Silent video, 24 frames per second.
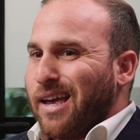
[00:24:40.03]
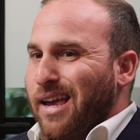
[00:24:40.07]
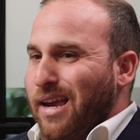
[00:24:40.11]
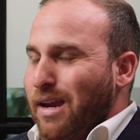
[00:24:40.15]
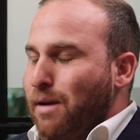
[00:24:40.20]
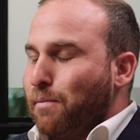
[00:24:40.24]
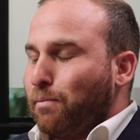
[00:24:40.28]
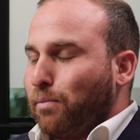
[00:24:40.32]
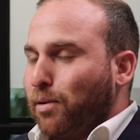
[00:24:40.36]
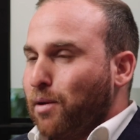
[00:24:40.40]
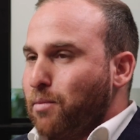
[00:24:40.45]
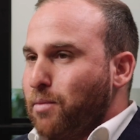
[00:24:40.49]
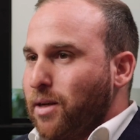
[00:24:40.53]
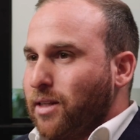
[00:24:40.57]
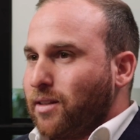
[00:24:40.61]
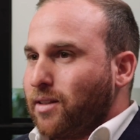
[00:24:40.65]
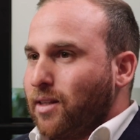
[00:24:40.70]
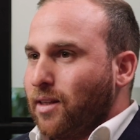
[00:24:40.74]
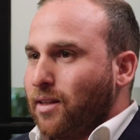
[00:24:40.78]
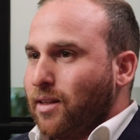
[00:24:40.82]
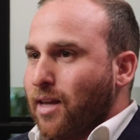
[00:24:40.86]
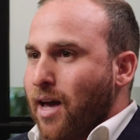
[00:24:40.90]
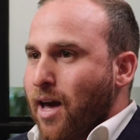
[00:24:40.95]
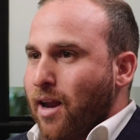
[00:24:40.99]

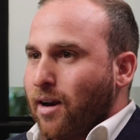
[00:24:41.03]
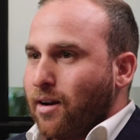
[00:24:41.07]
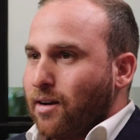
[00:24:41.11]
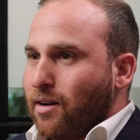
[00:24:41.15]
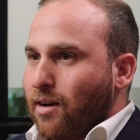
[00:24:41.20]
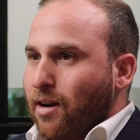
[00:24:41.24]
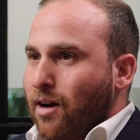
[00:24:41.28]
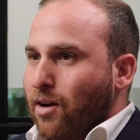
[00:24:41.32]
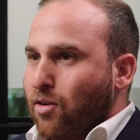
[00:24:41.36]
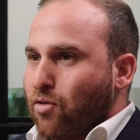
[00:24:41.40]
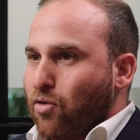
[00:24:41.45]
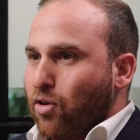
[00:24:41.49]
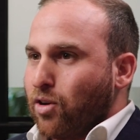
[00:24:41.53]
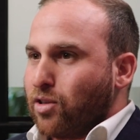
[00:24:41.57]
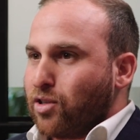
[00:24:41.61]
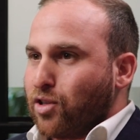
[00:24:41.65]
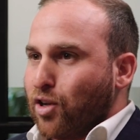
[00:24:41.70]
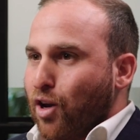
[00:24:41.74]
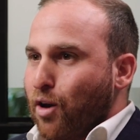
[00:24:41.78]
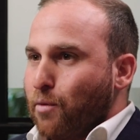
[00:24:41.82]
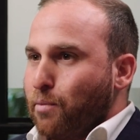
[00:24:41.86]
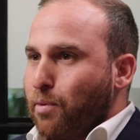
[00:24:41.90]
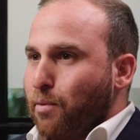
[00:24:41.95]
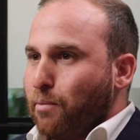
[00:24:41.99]
Implemented that across
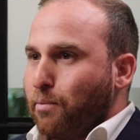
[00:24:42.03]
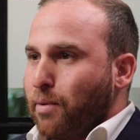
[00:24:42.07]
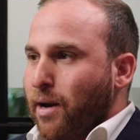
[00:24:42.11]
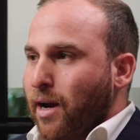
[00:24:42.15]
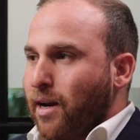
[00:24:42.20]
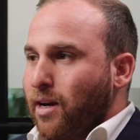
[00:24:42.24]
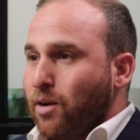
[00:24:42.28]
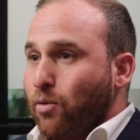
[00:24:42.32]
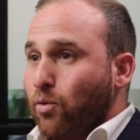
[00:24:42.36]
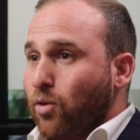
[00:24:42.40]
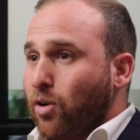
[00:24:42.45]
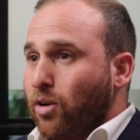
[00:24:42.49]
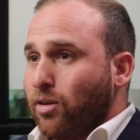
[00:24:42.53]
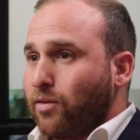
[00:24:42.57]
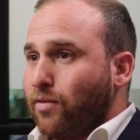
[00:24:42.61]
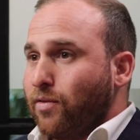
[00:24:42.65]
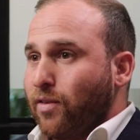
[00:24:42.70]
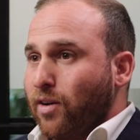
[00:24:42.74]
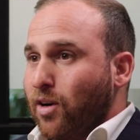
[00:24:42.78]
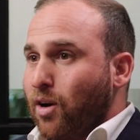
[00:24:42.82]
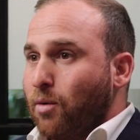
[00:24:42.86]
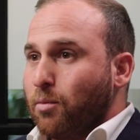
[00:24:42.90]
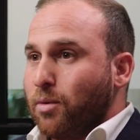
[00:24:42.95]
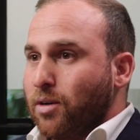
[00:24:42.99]
Openpay and it worked
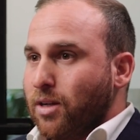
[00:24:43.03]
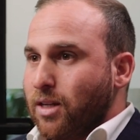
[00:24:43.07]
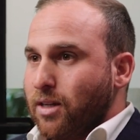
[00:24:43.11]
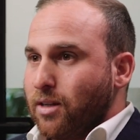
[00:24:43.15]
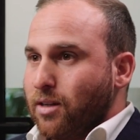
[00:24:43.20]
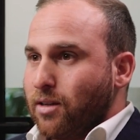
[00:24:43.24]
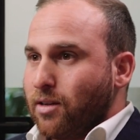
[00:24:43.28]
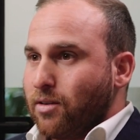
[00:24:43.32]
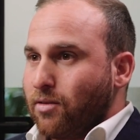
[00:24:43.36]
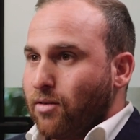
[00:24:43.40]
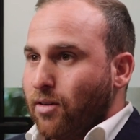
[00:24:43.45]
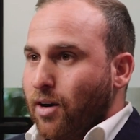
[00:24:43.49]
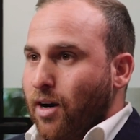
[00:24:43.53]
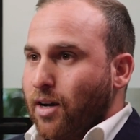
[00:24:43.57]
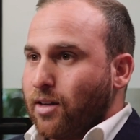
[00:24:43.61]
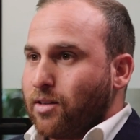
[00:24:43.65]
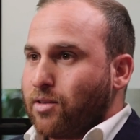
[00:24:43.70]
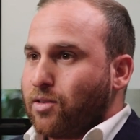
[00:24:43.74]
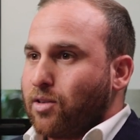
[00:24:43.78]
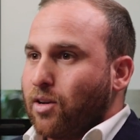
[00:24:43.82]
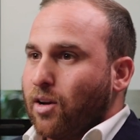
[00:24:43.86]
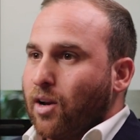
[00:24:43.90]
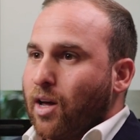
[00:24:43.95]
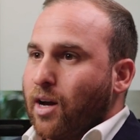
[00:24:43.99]
phenomenally, right?
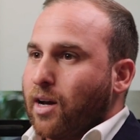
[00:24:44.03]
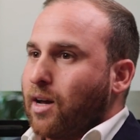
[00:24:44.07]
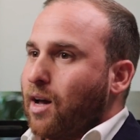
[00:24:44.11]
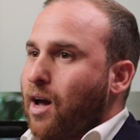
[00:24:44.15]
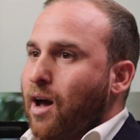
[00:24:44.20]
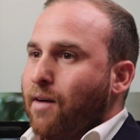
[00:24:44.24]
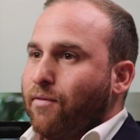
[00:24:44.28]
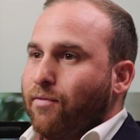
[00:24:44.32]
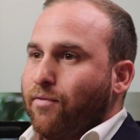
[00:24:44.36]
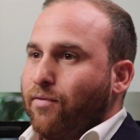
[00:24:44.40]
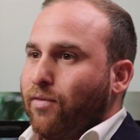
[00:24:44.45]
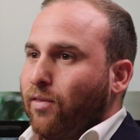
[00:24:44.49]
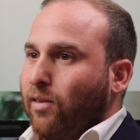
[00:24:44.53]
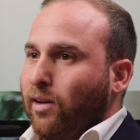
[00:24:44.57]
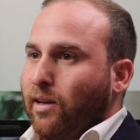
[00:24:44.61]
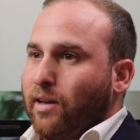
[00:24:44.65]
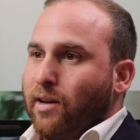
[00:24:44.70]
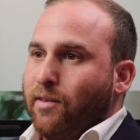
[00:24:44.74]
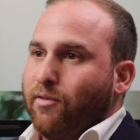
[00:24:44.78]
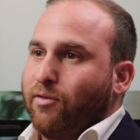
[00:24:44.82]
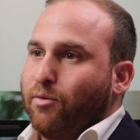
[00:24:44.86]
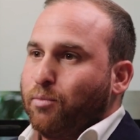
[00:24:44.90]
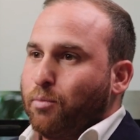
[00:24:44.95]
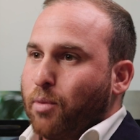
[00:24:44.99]
So like I've
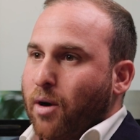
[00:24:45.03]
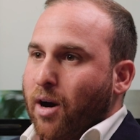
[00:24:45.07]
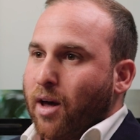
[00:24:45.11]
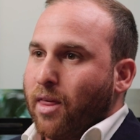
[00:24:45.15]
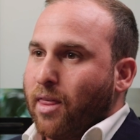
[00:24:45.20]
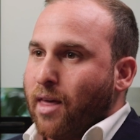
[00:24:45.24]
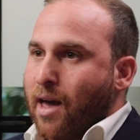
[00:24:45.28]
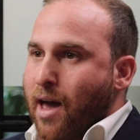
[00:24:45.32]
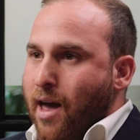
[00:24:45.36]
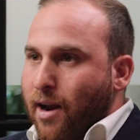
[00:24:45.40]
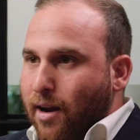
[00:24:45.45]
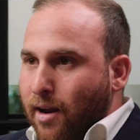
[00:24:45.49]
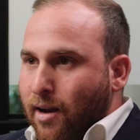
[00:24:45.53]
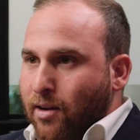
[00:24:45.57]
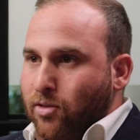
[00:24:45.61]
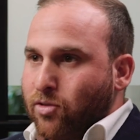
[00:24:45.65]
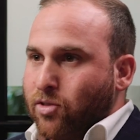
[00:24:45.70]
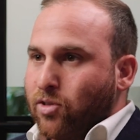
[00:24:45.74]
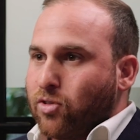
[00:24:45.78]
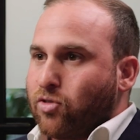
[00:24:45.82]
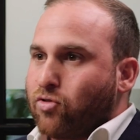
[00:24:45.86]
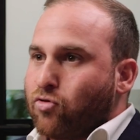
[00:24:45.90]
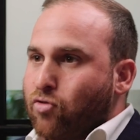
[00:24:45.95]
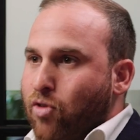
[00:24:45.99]
lived by that and
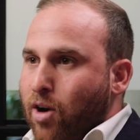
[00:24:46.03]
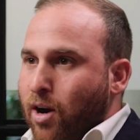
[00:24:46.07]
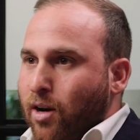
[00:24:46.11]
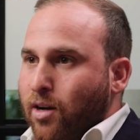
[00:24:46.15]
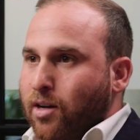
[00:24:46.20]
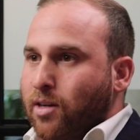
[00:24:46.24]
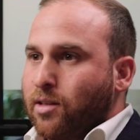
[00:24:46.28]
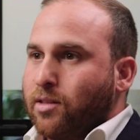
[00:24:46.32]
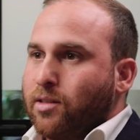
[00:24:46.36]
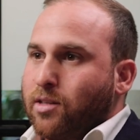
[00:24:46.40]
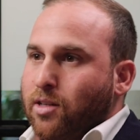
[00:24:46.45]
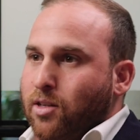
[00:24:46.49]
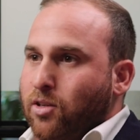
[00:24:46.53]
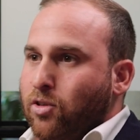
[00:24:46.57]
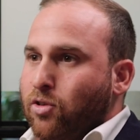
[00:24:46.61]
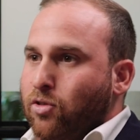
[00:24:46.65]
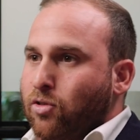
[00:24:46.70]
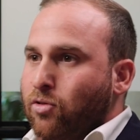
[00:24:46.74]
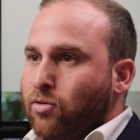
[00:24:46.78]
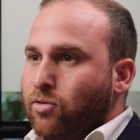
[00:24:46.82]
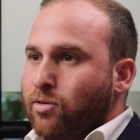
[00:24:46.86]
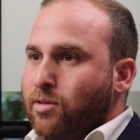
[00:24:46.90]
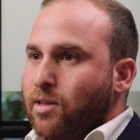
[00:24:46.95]
just try and continue to use